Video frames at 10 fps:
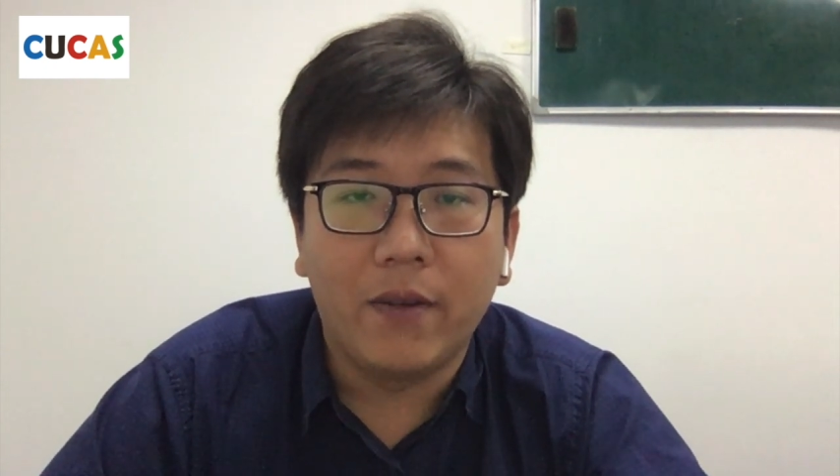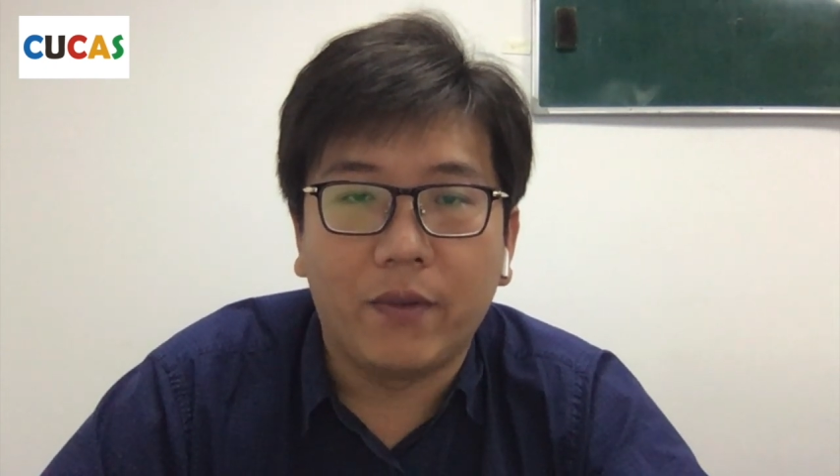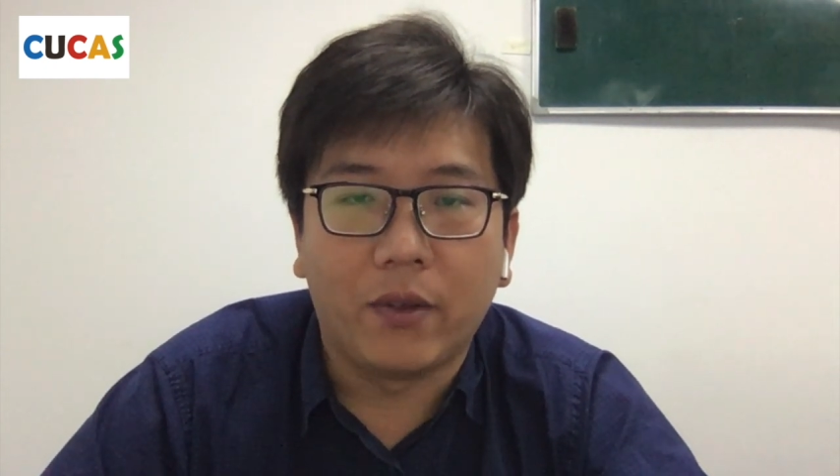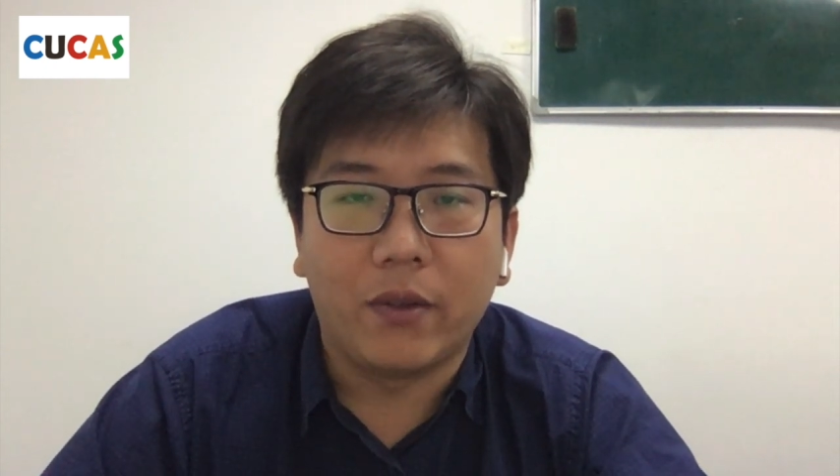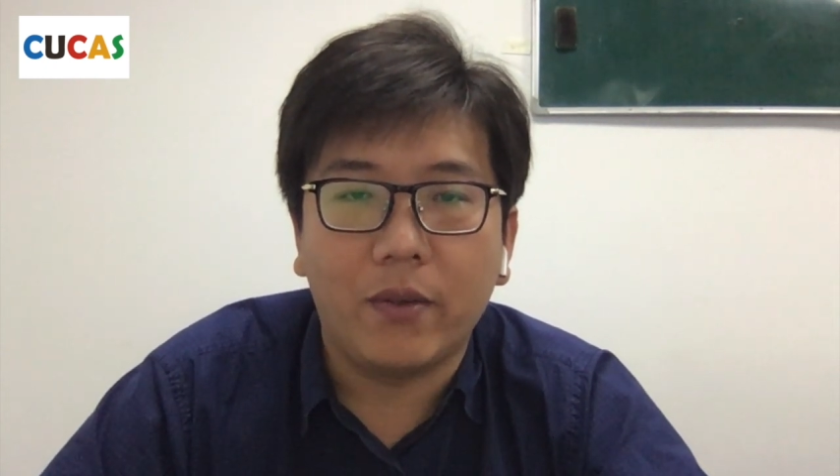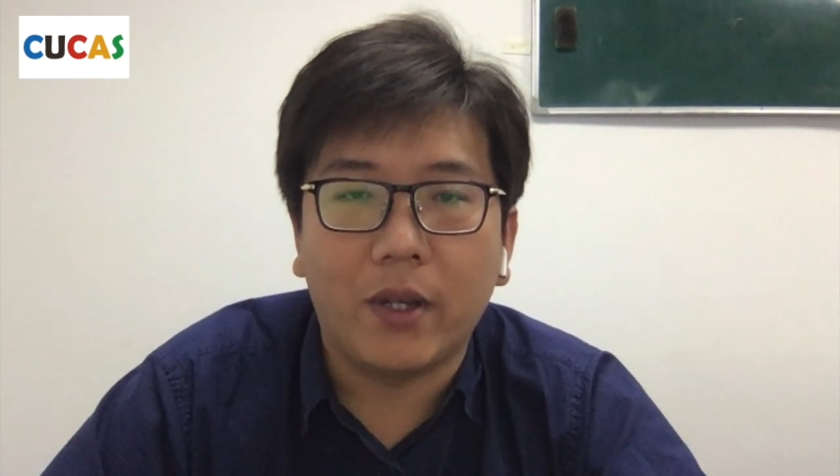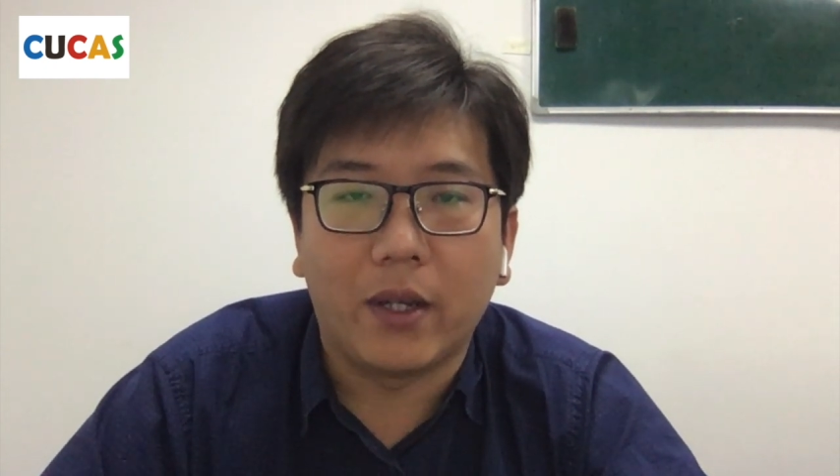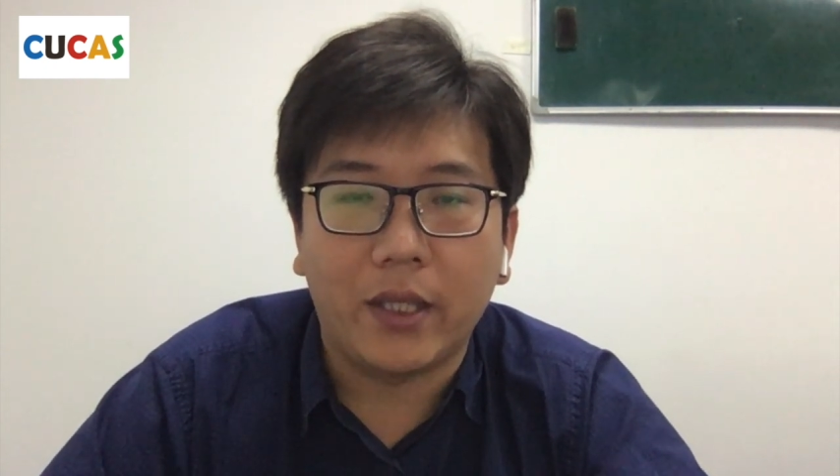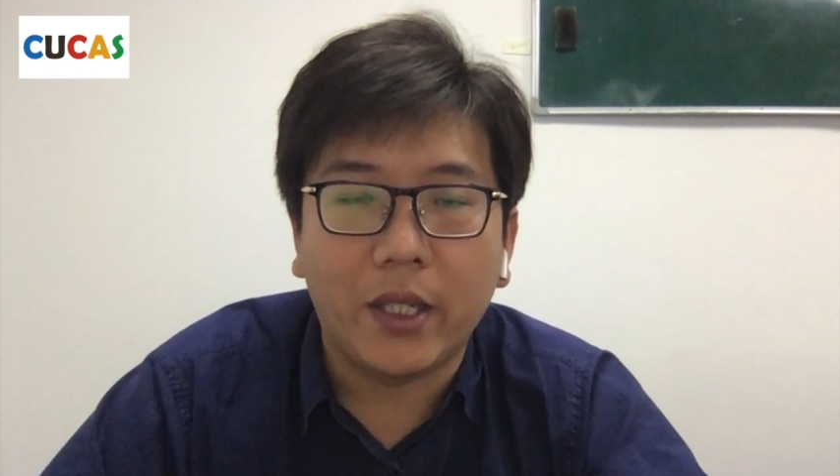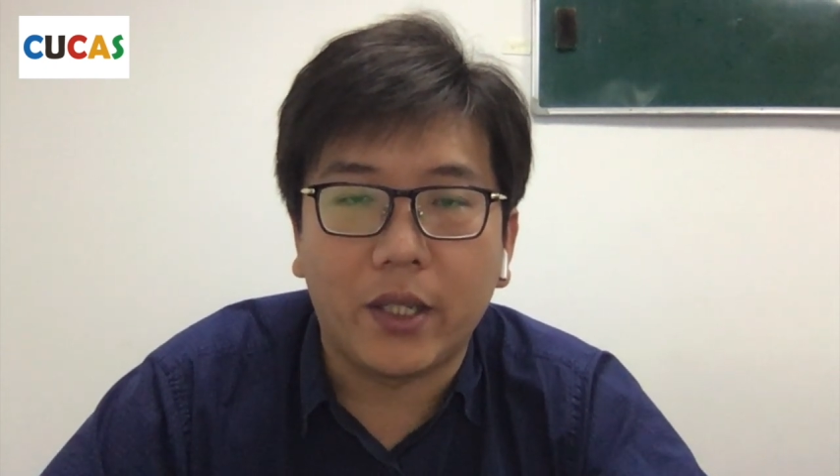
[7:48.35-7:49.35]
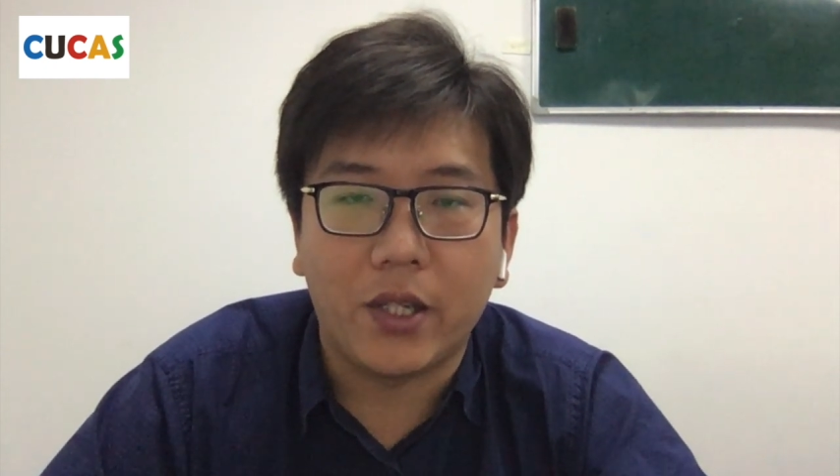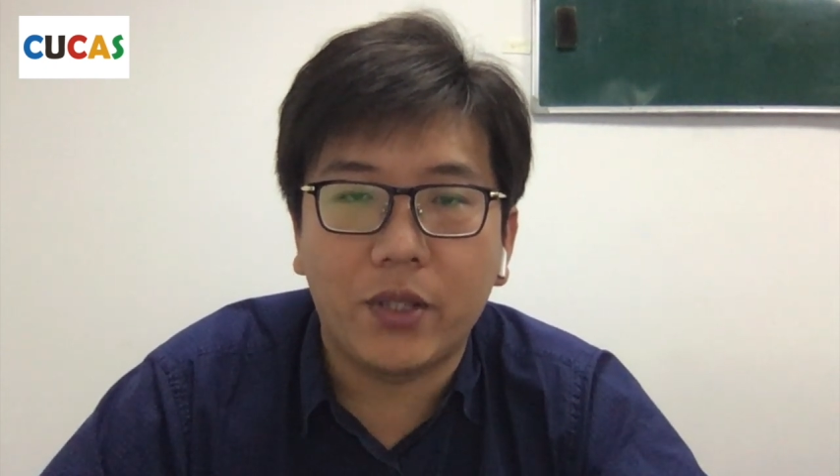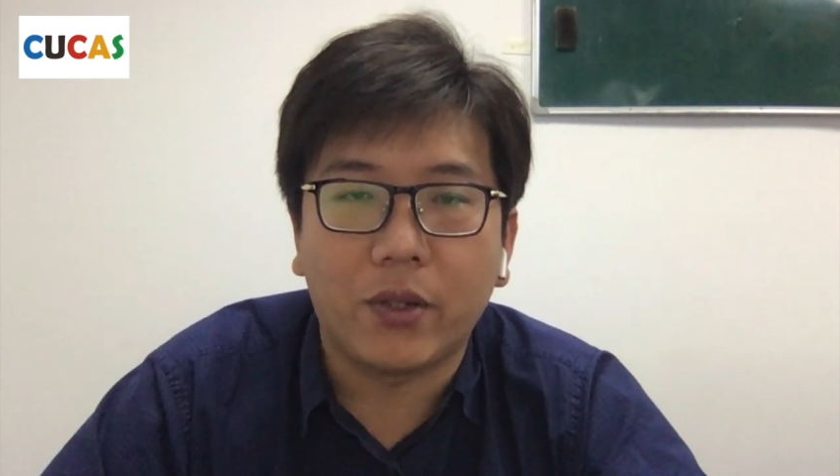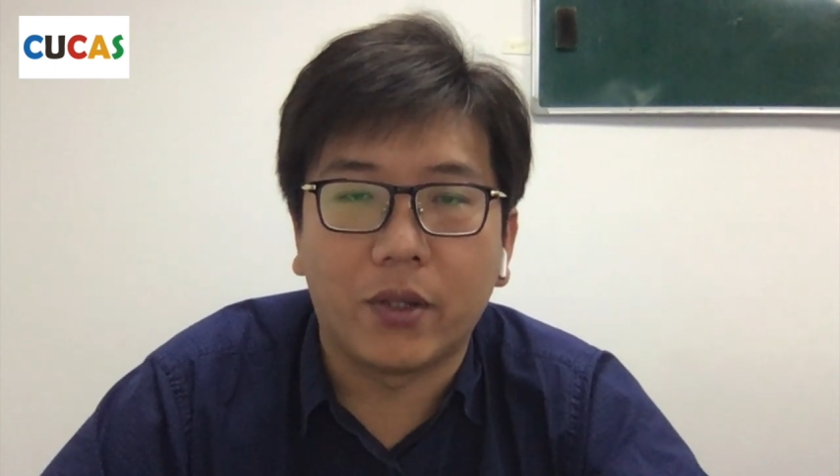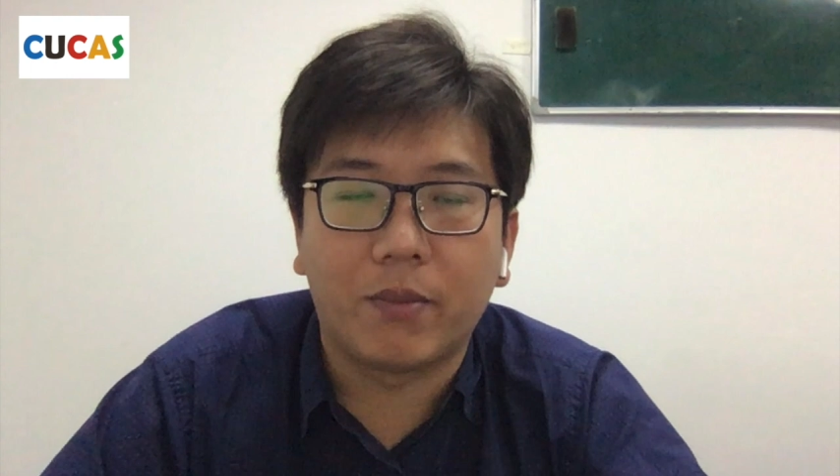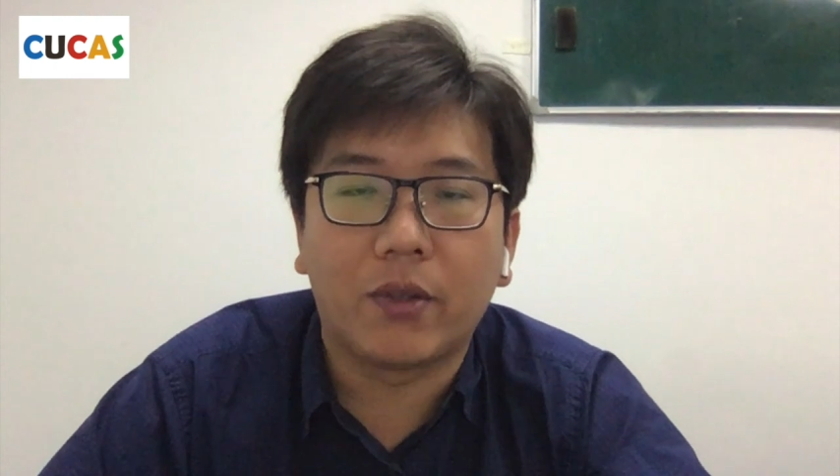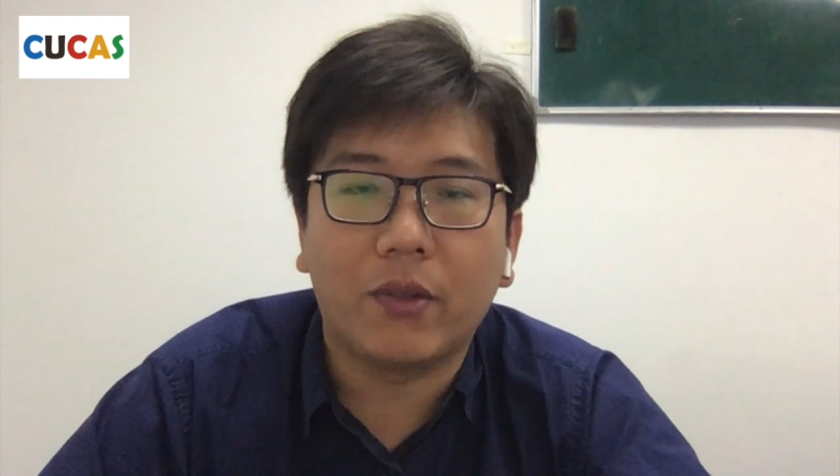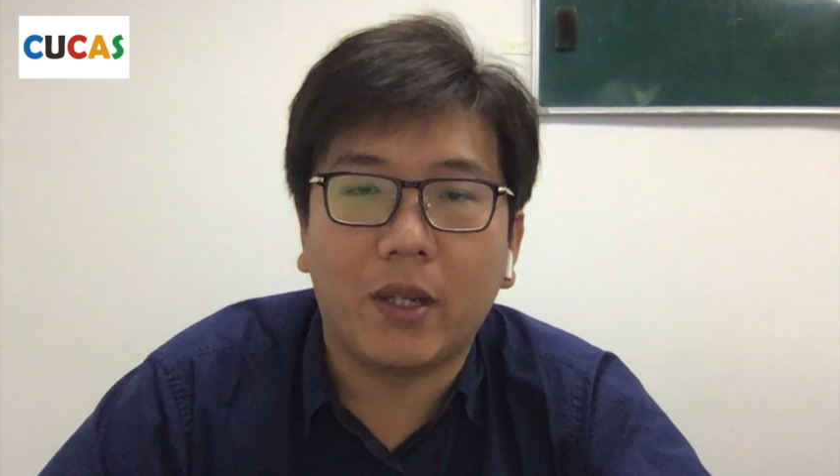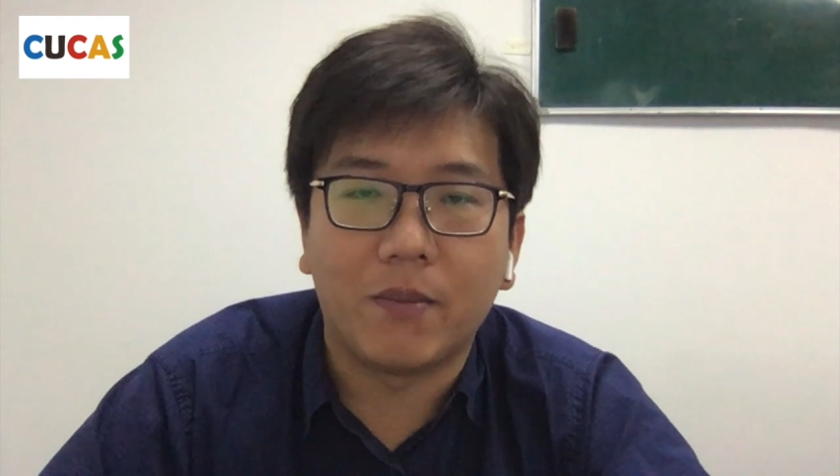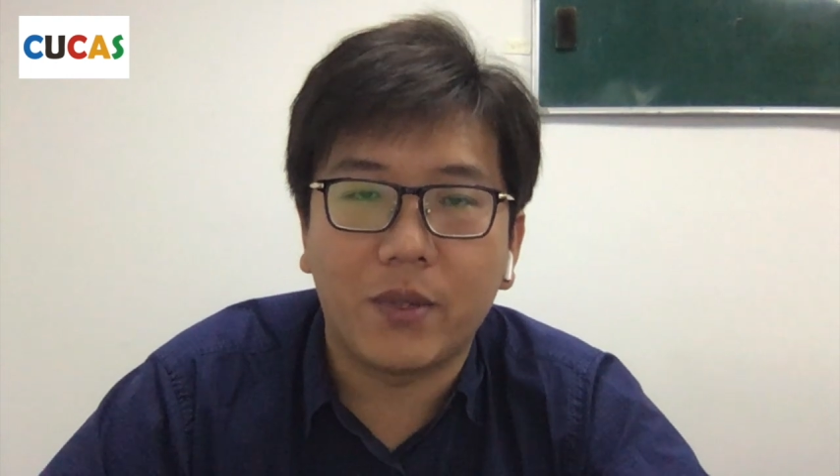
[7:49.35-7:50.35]
for English taught
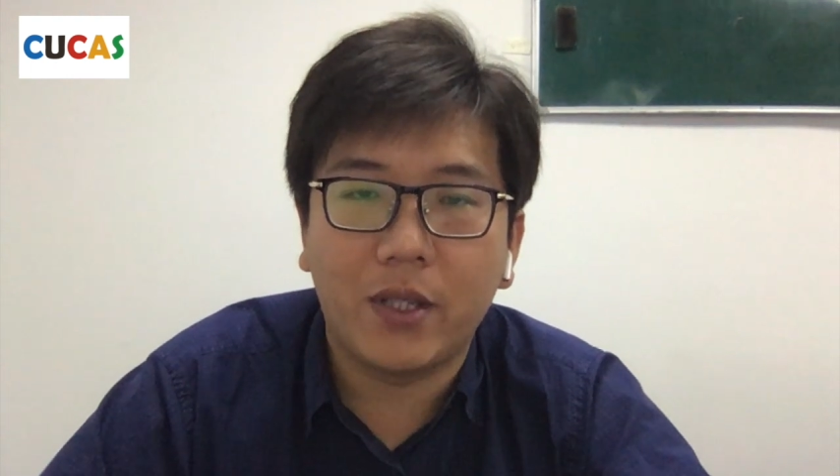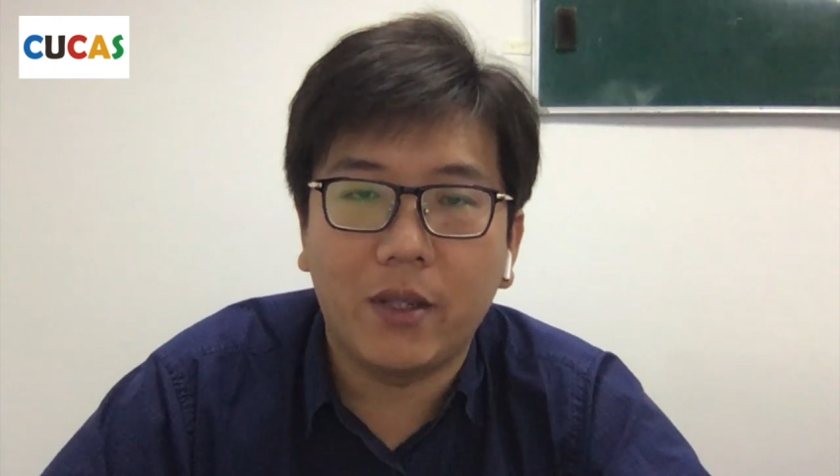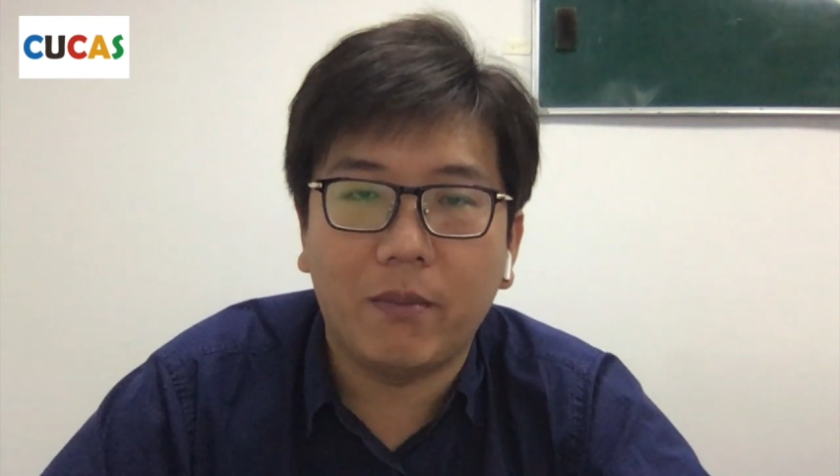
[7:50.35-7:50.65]
programs.